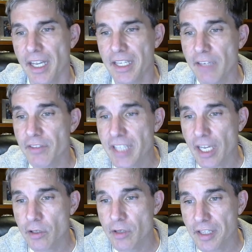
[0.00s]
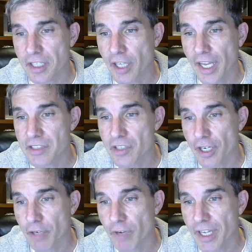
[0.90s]
And they even tell you that the glands are
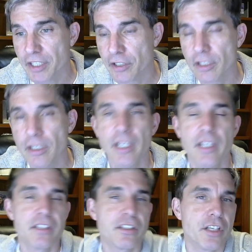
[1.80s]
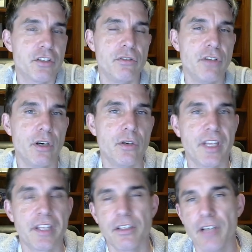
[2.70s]
irregular to let you know
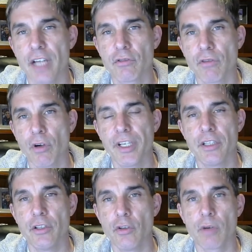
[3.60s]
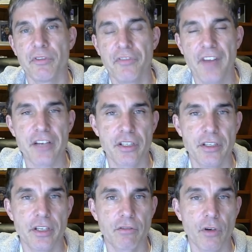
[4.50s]
that they're not growing in the normal
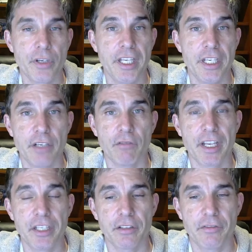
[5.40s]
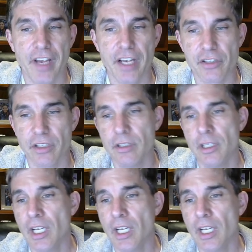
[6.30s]
fashion, they're growing in an irregular fashion.